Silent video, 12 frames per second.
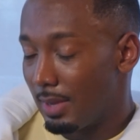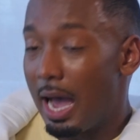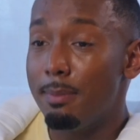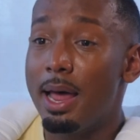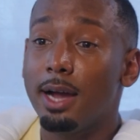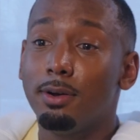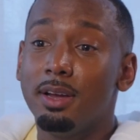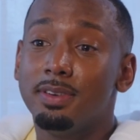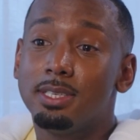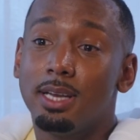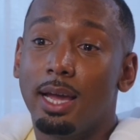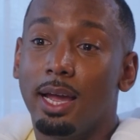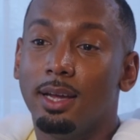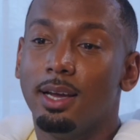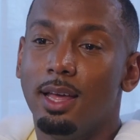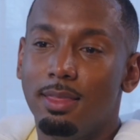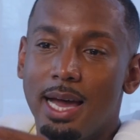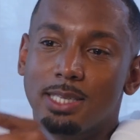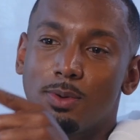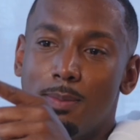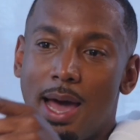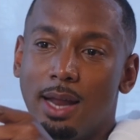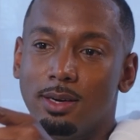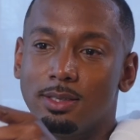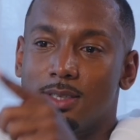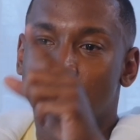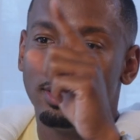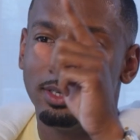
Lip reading: not grieving today, and that's what matters.